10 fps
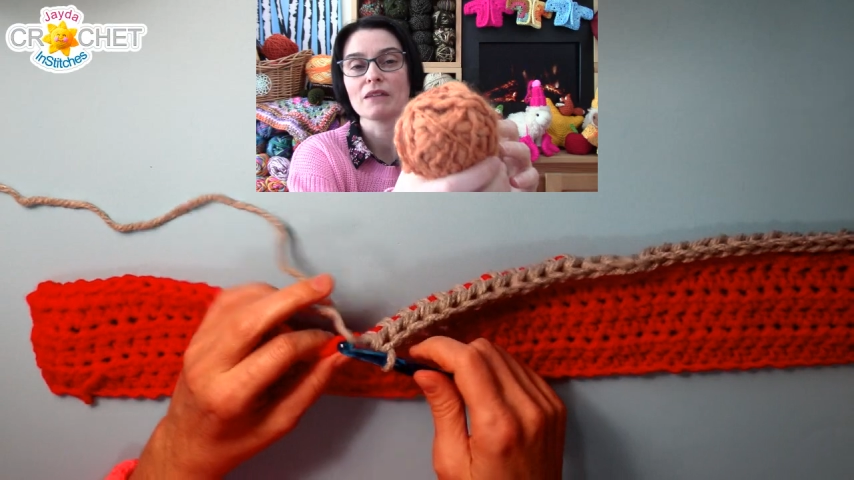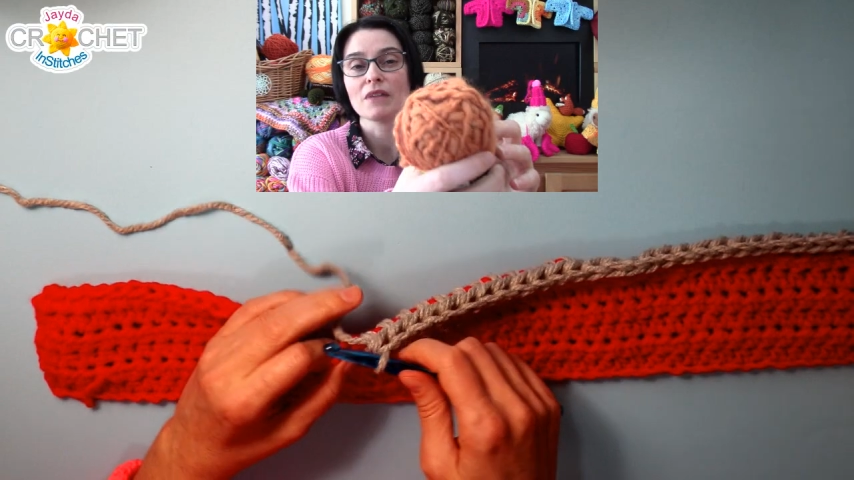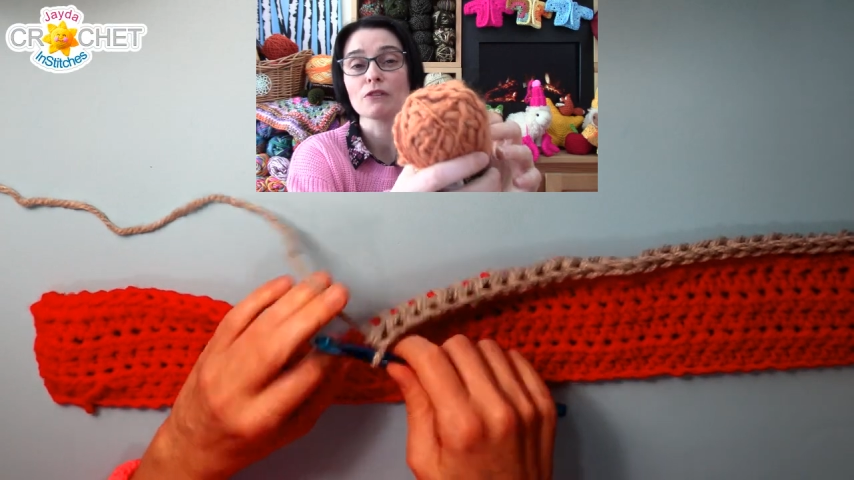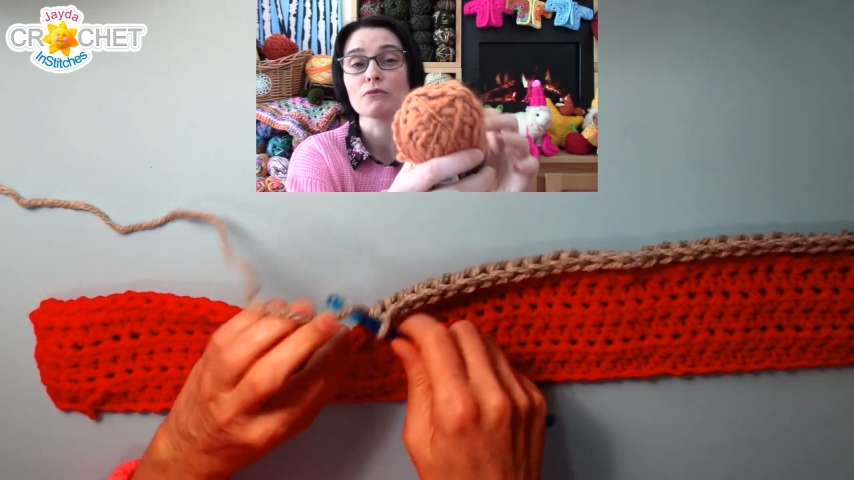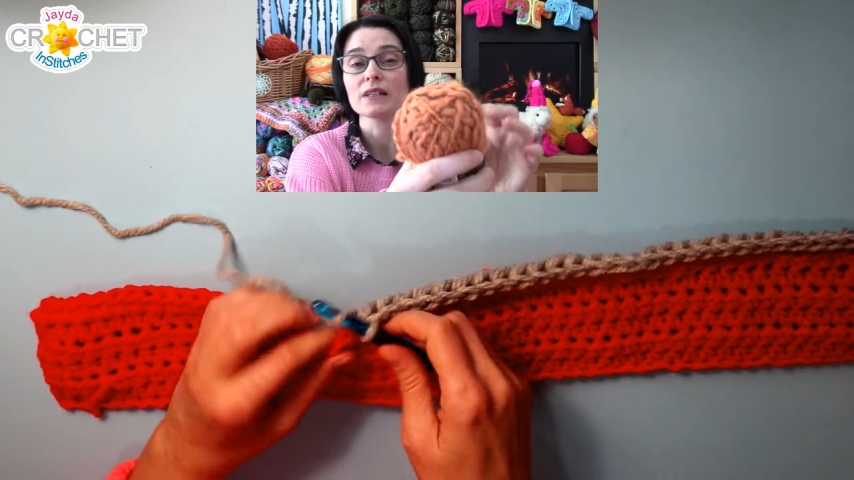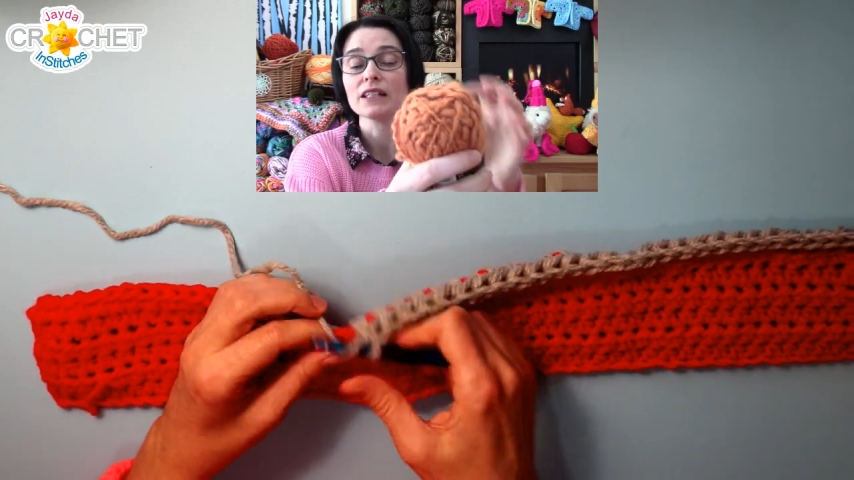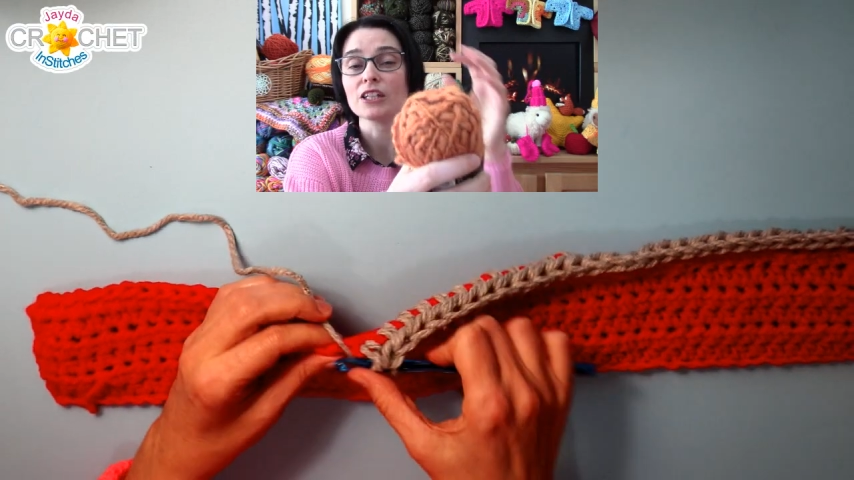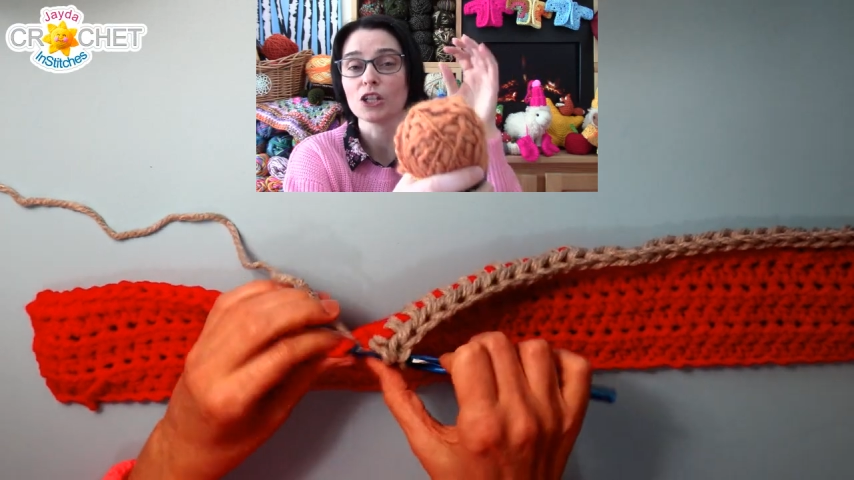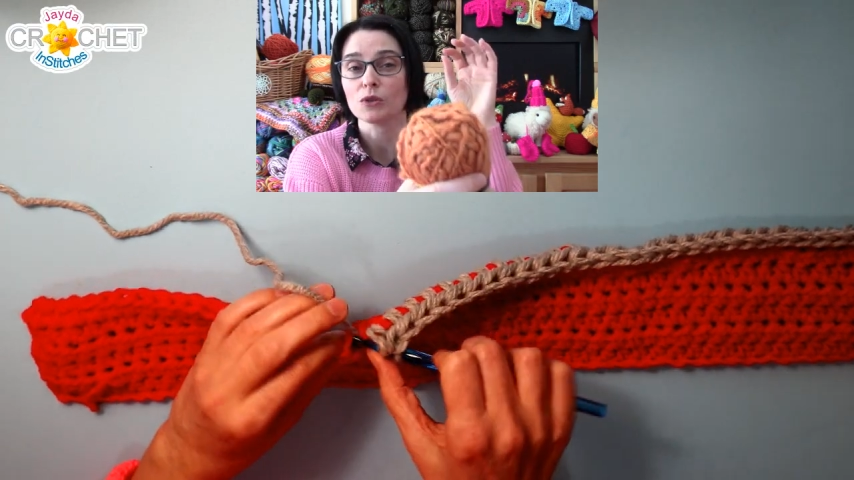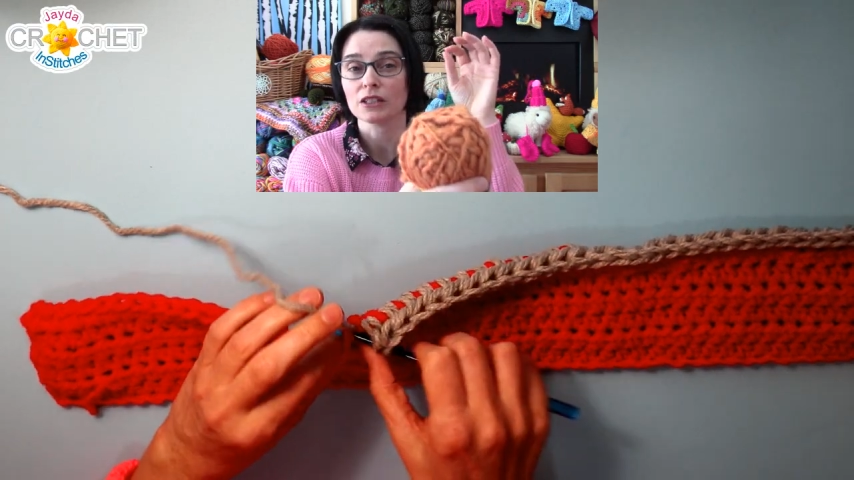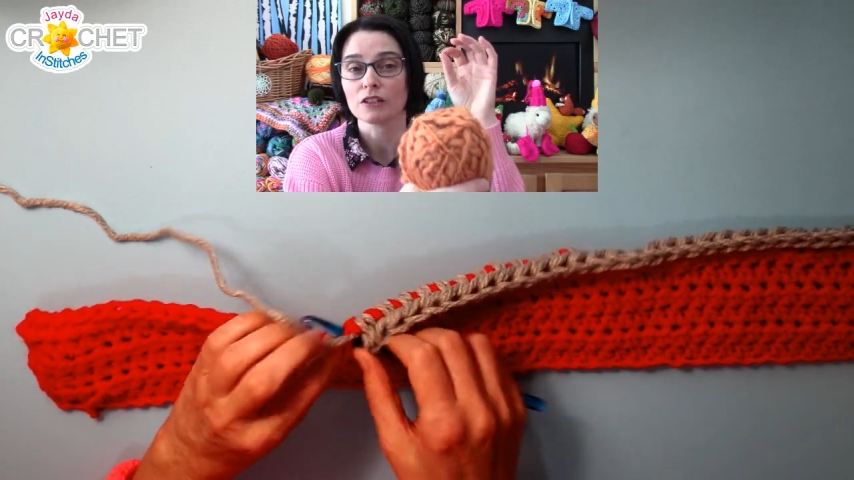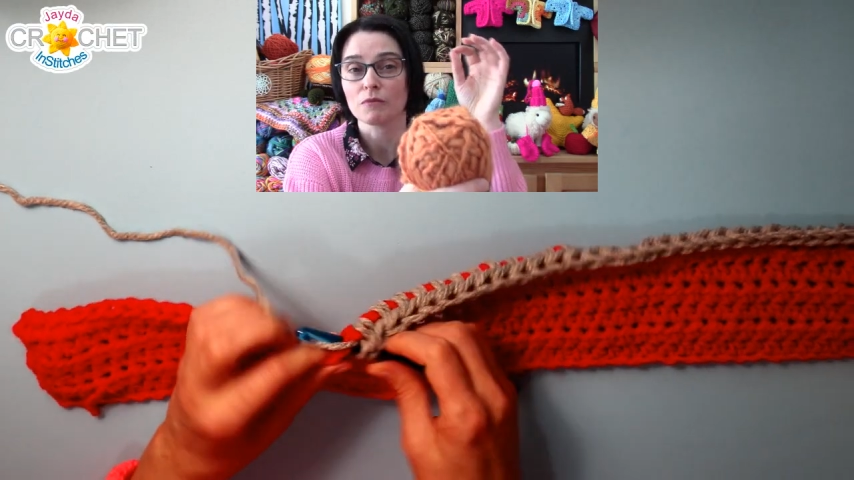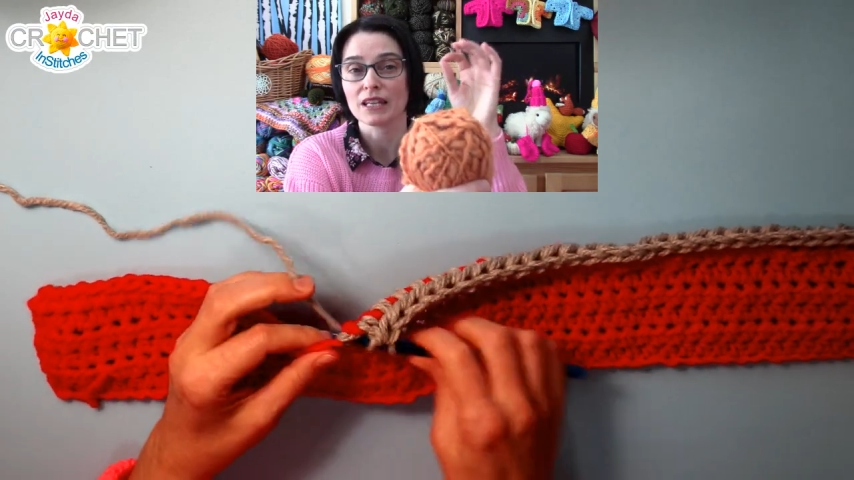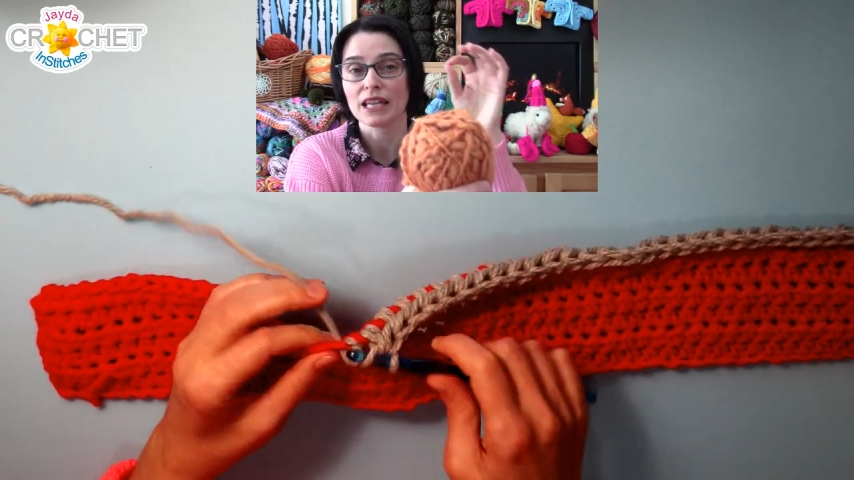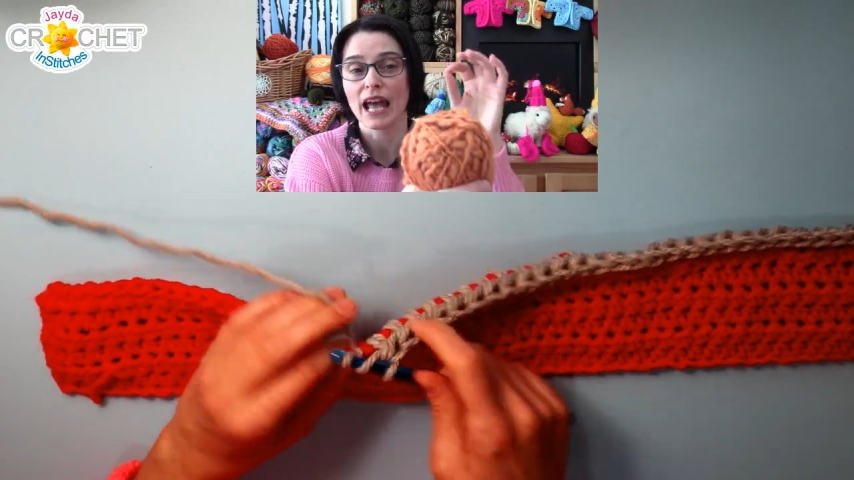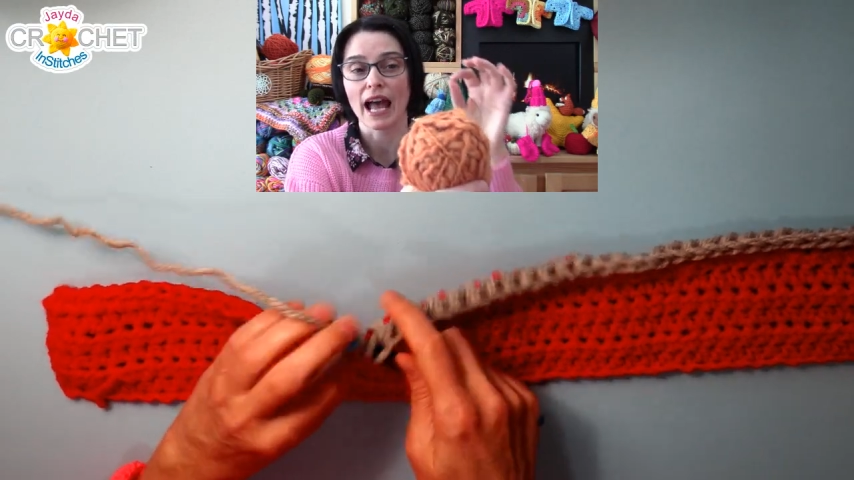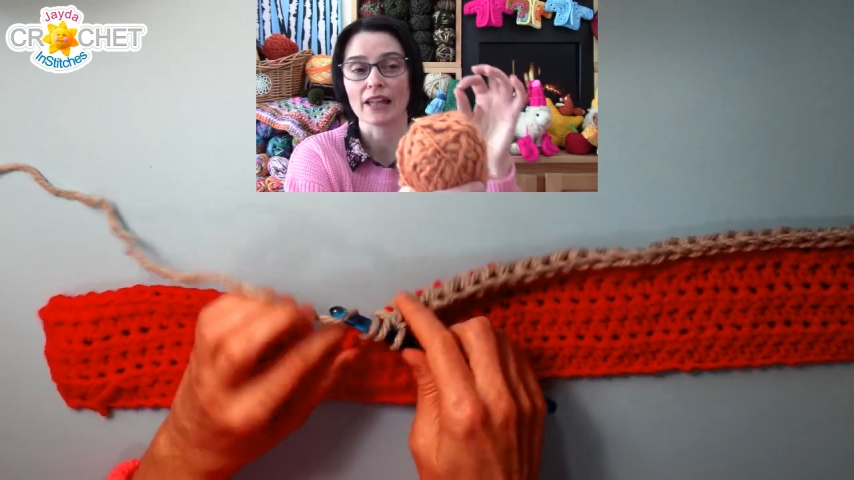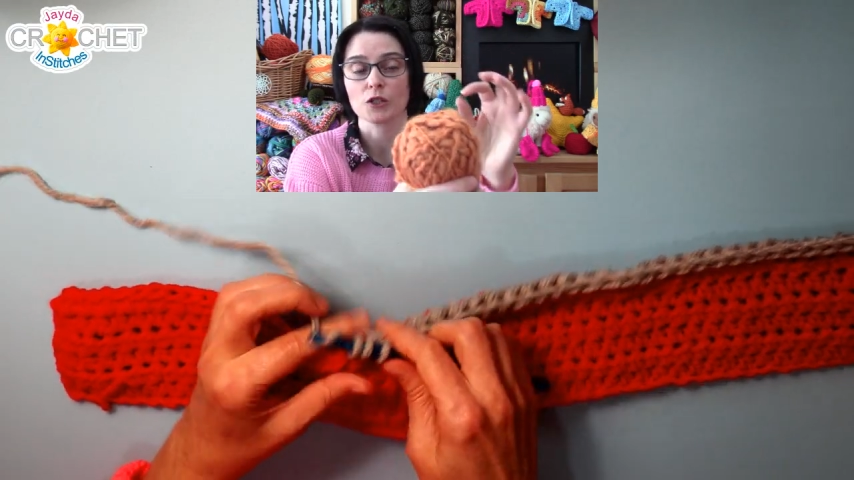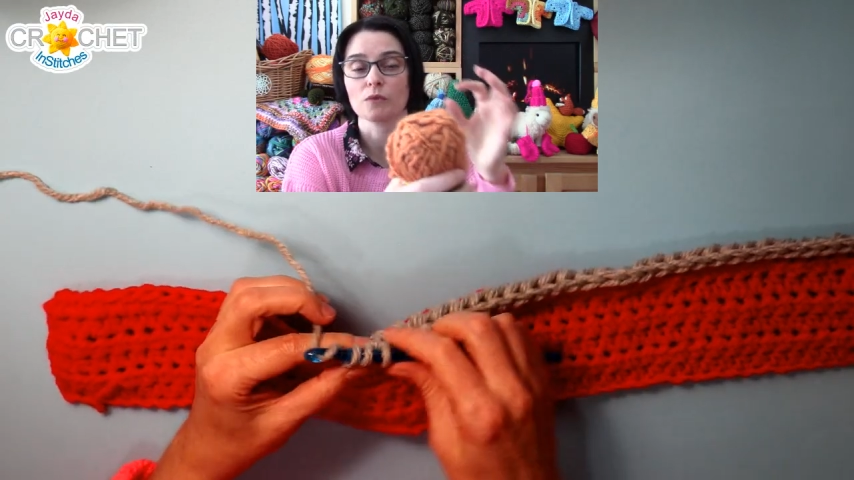might make really cute little mini hats.